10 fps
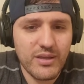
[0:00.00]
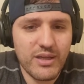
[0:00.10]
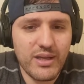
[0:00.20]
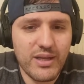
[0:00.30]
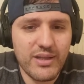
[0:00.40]

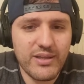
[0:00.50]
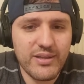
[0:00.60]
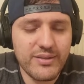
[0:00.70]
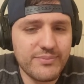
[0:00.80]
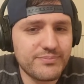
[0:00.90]
Uh,
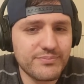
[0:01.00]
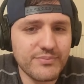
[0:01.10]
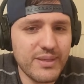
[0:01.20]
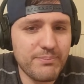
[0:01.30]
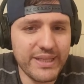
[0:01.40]

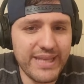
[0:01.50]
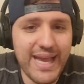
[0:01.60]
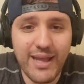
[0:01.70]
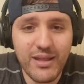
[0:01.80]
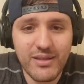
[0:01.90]
but
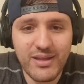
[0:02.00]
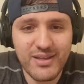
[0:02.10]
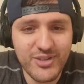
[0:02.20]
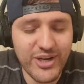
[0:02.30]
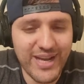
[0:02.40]
yeah,
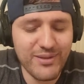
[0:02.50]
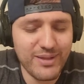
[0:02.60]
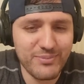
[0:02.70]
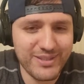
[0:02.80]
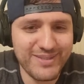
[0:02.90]
uh, sorry, I,
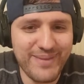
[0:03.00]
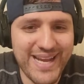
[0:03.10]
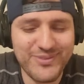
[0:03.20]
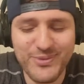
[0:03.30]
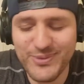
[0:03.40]
I will get
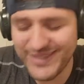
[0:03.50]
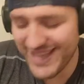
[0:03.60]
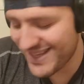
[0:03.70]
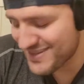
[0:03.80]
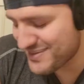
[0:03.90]
back to,
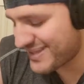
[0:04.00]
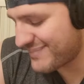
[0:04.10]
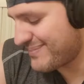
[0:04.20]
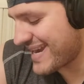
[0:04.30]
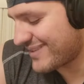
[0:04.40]
yeah,
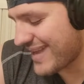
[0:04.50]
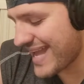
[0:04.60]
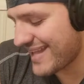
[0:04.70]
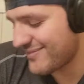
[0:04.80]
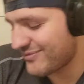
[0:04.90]
getting back to
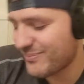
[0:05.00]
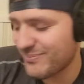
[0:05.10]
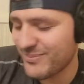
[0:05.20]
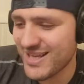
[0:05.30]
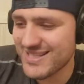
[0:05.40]
Al
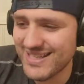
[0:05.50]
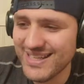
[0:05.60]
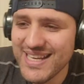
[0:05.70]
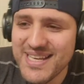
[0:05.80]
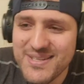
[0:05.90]
from Boston.
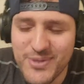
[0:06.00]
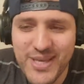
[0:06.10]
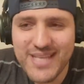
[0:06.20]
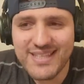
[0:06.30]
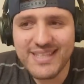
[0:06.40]
So
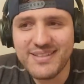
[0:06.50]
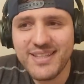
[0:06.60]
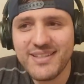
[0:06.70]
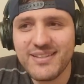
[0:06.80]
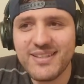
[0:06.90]
yes, he
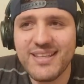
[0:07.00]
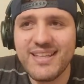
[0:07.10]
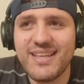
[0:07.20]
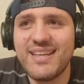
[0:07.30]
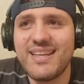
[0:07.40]
did
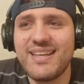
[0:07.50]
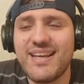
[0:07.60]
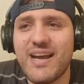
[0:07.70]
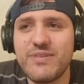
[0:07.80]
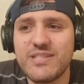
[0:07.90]

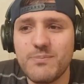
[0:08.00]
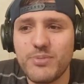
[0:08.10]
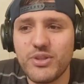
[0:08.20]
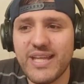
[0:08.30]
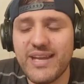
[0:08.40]
obviously
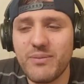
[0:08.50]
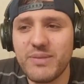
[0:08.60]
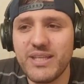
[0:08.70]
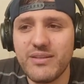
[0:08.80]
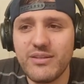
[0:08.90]
put that. I
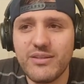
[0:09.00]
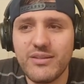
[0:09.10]
mean,